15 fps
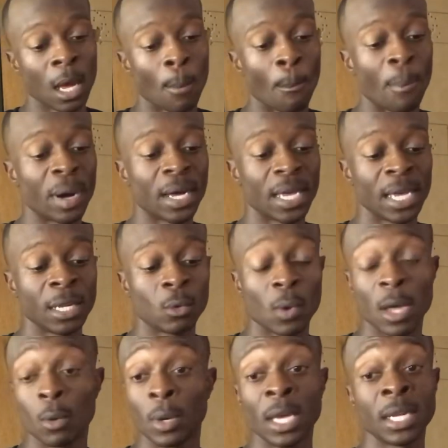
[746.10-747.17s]
But anyway,
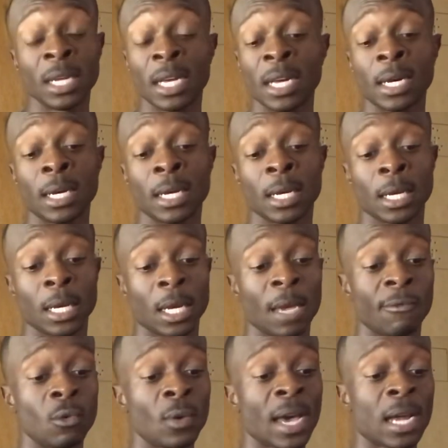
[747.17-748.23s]
with any gun, if
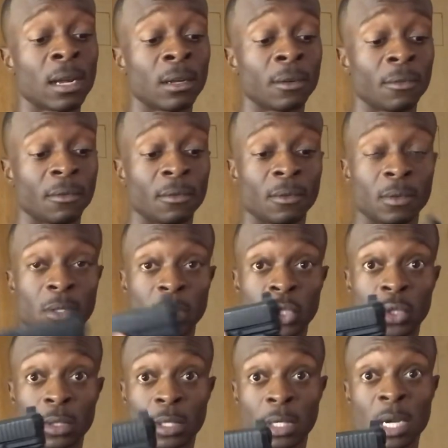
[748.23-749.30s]
you got a
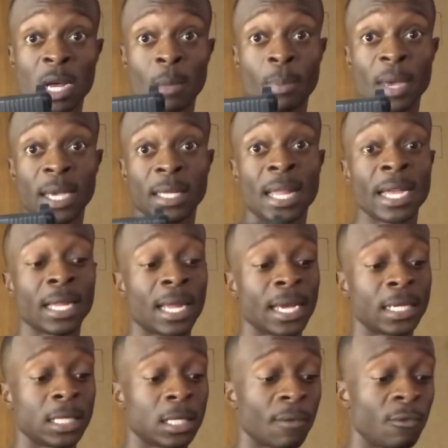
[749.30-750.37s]
compact light like
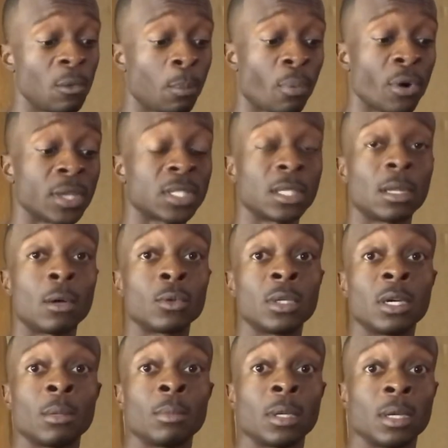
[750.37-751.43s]
this, if you're pressing on
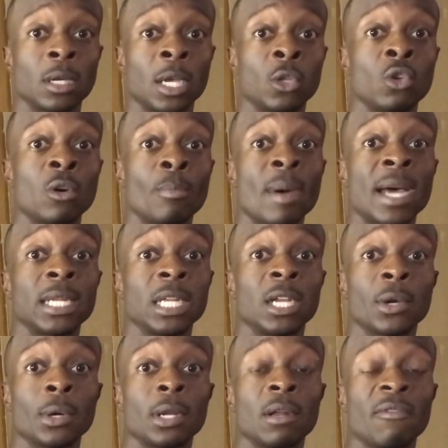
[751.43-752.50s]
them and you're about to get
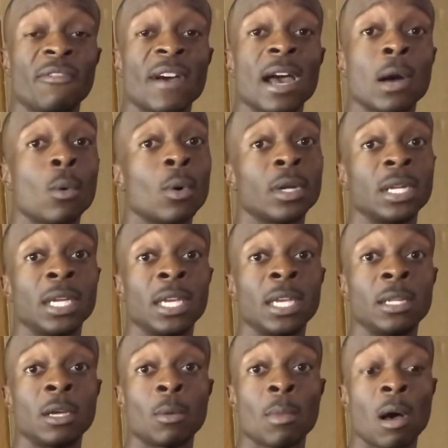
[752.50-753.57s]
ready to fire one to get
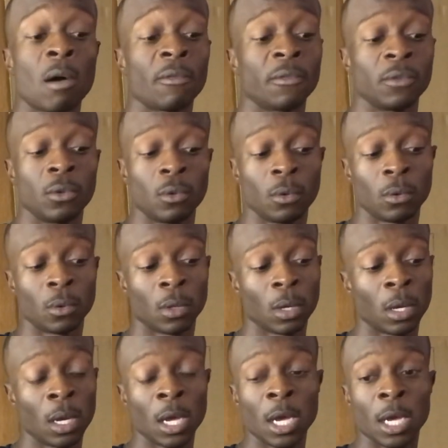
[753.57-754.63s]
them off of you,
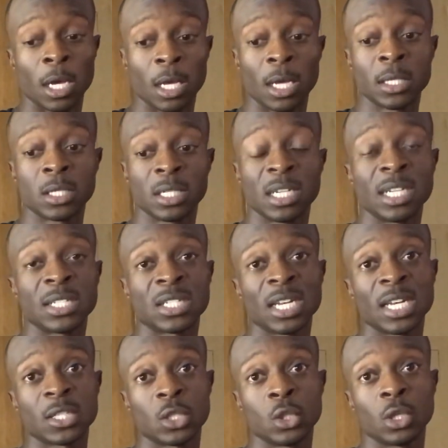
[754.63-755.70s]
it's a good
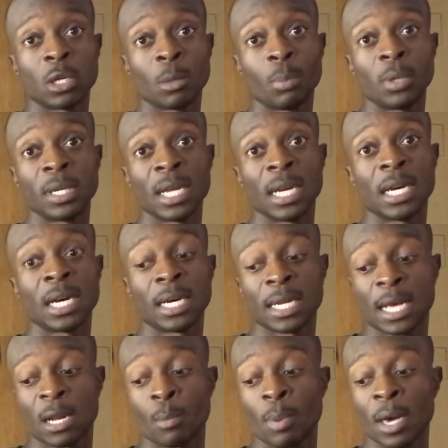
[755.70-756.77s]
chance that you're gonna put that gun
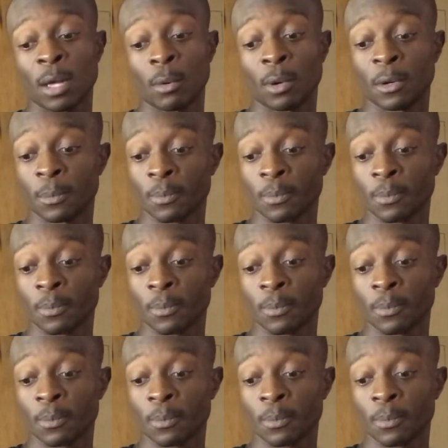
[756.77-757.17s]
out of battery.